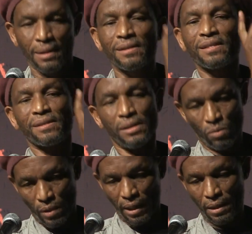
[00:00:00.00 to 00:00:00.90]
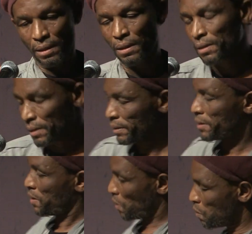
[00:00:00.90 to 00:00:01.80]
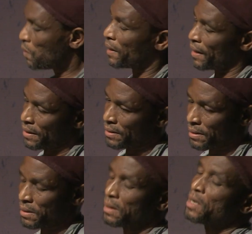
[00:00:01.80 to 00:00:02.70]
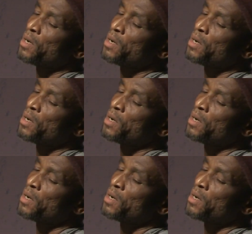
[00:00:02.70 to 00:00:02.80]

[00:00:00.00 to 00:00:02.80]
singular, two glasses,